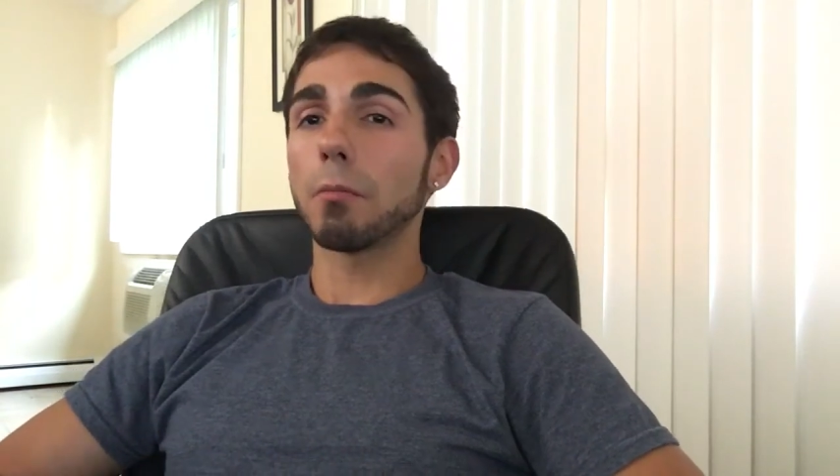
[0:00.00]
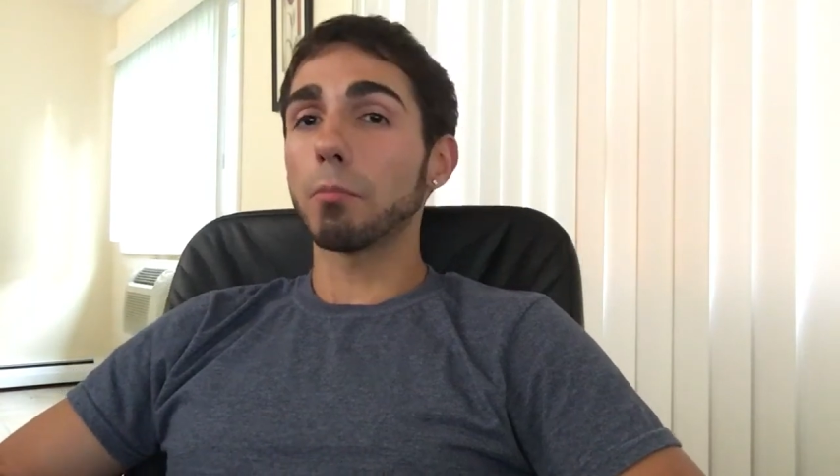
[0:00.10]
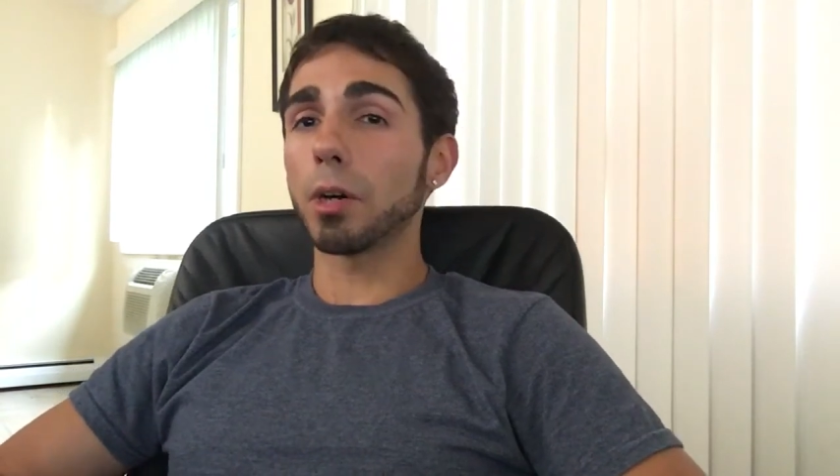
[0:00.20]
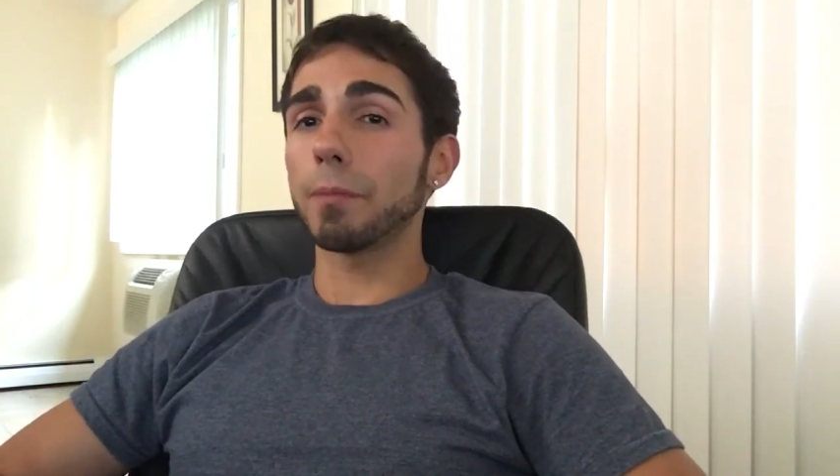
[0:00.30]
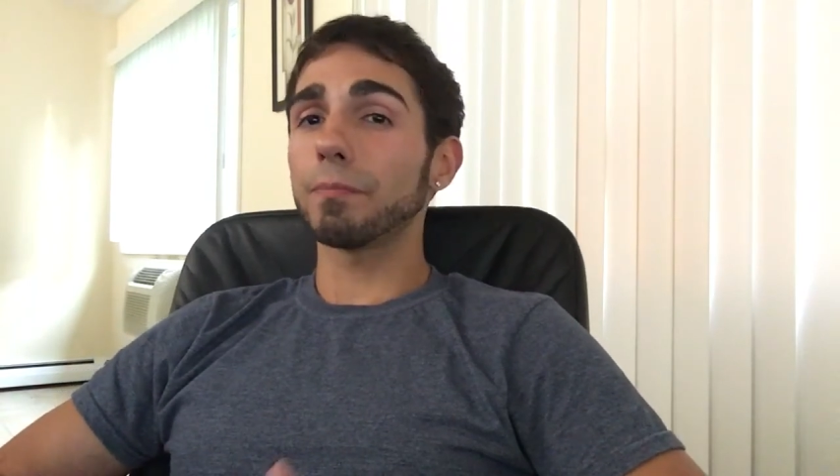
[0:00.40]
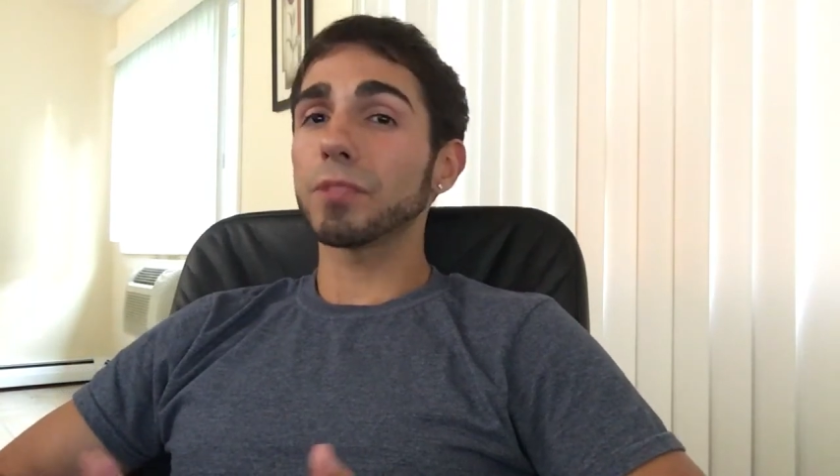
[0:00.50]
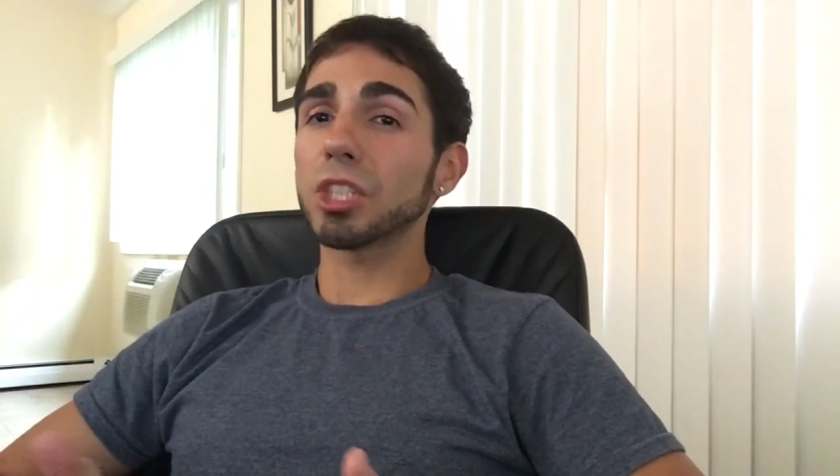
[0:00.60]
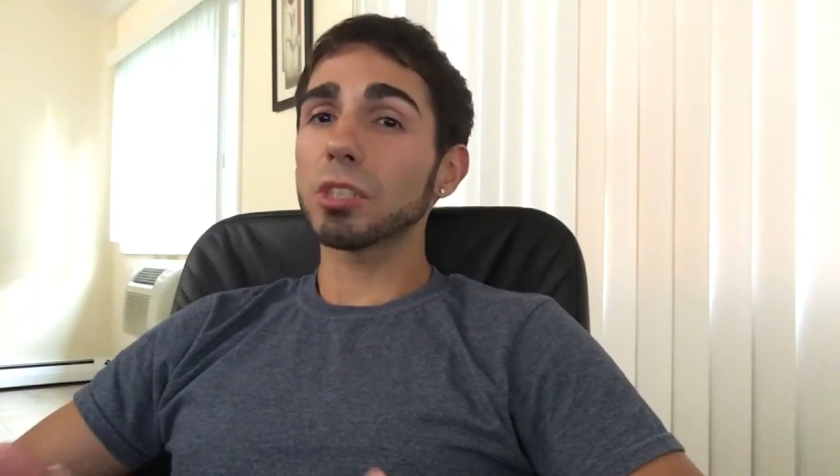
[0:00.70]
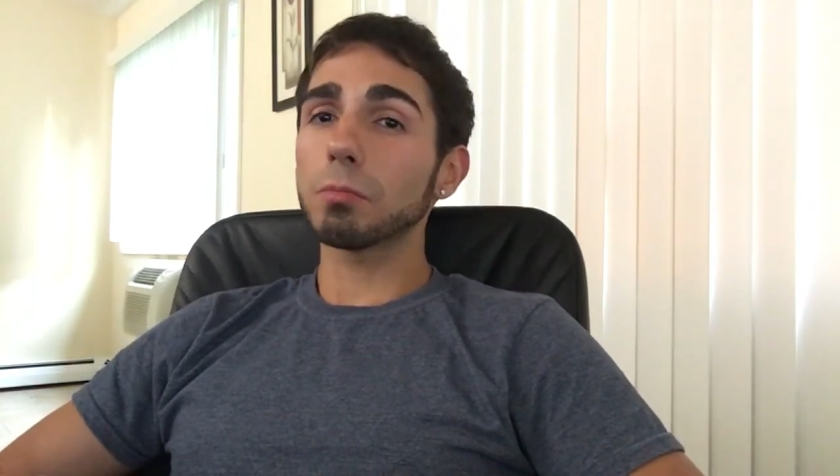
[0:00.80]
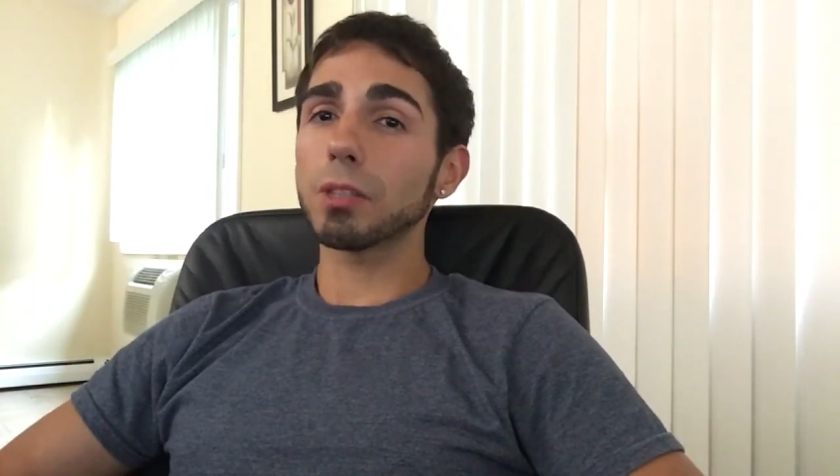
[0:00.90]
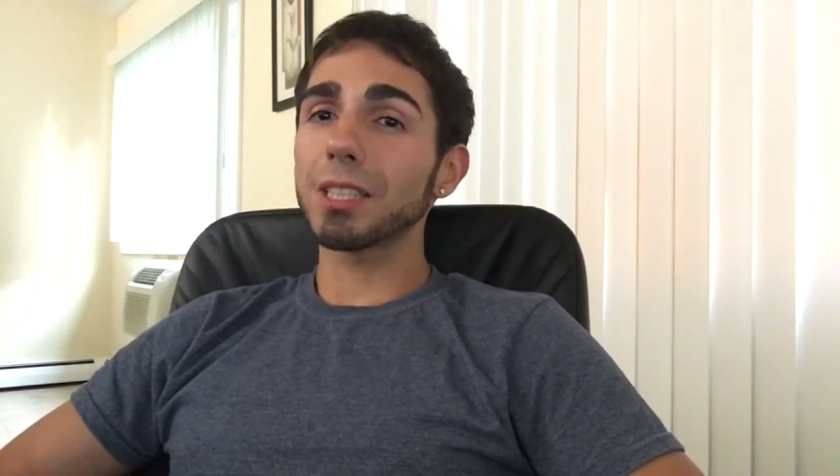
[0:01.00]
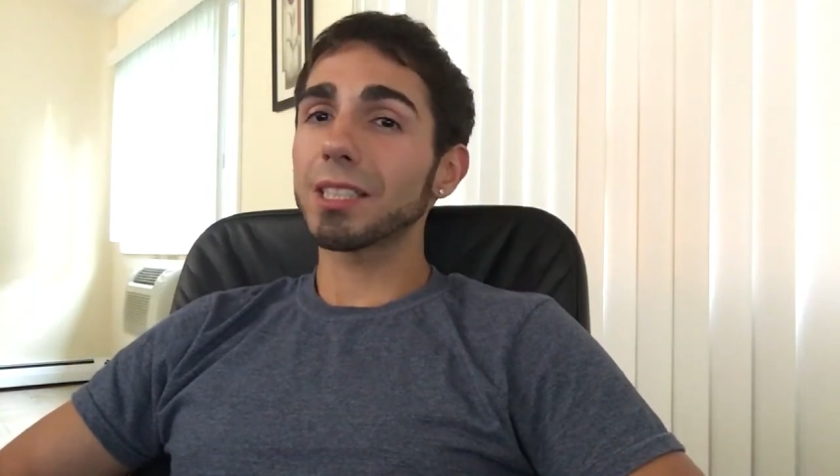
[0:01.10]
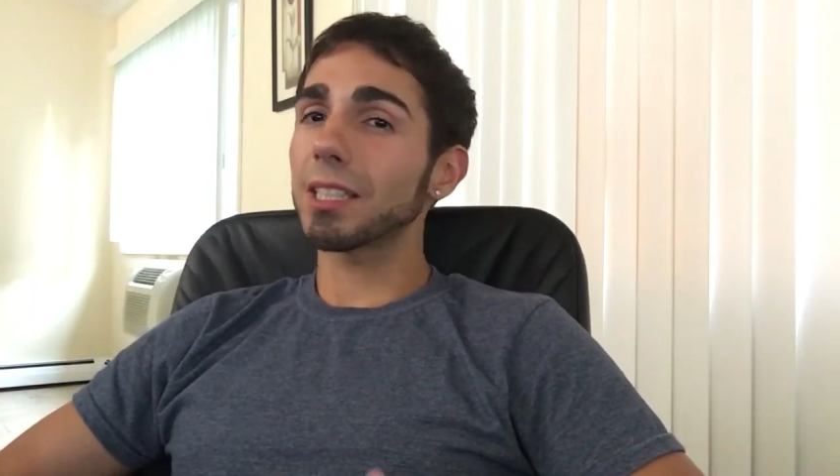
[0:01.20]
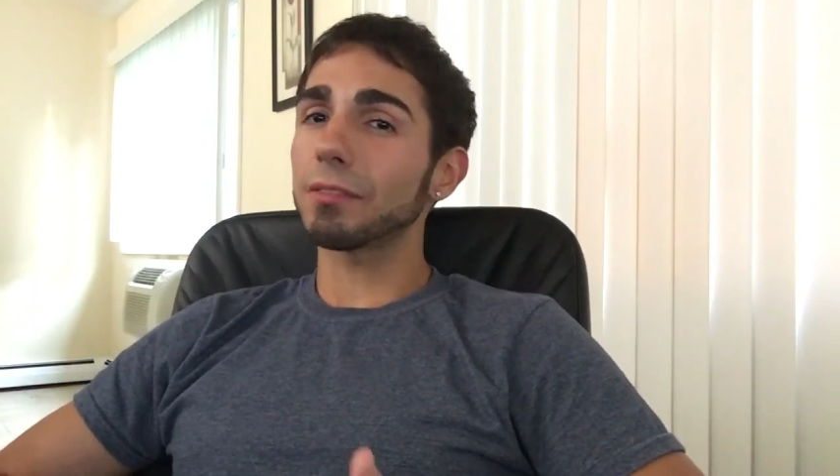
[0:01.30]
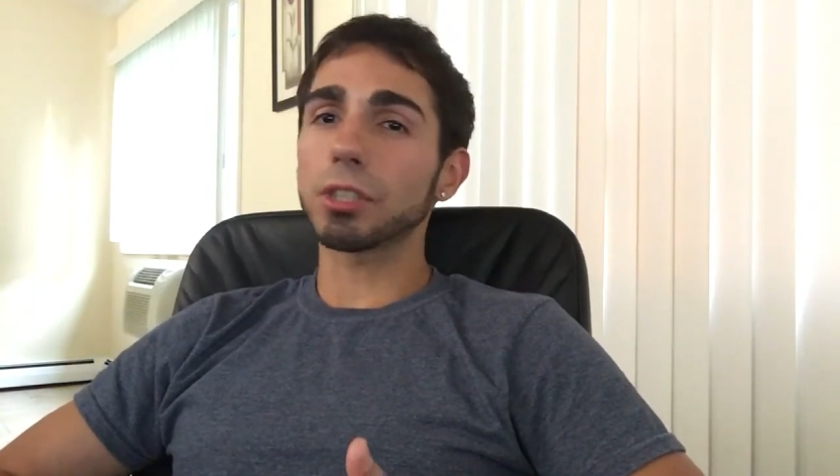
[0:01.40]
But just to play
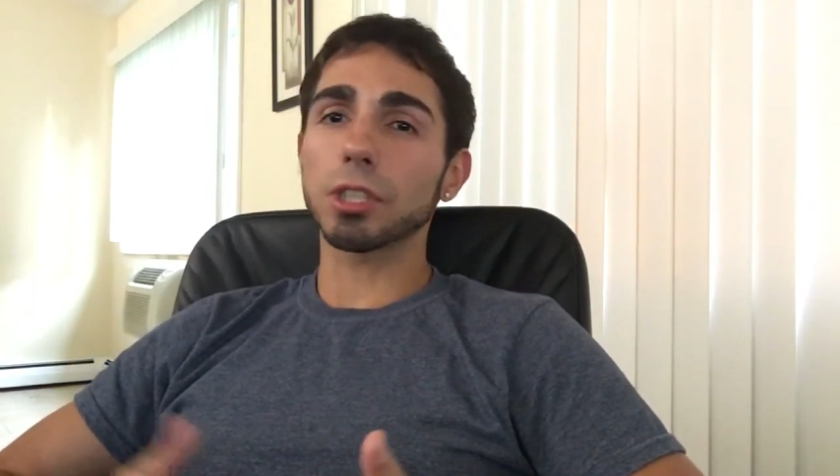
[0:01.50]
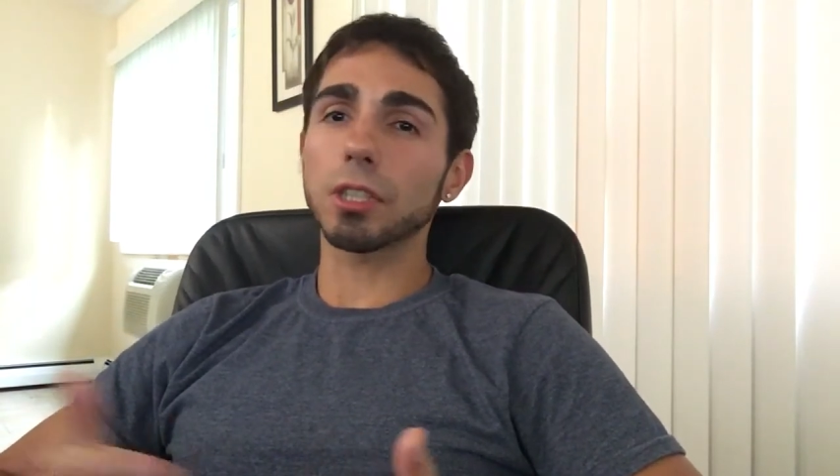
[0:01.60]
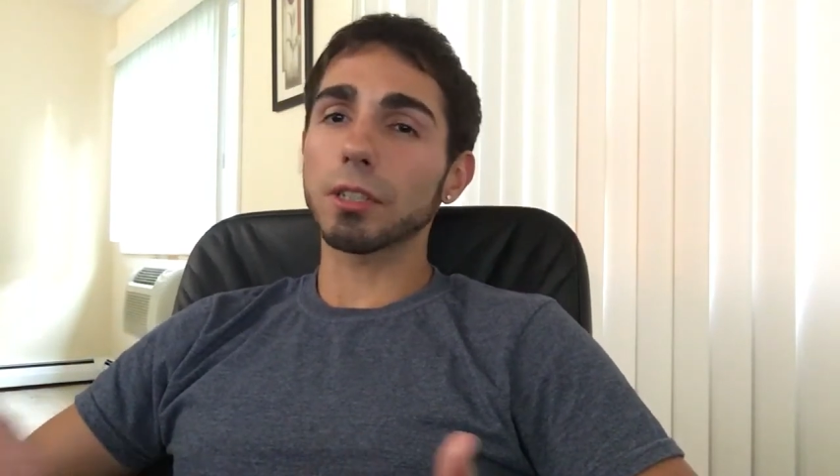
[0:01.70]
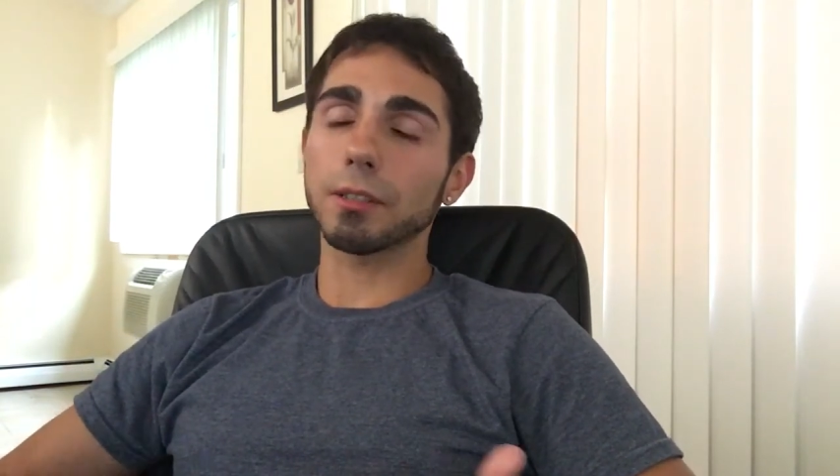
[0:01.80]
safe, just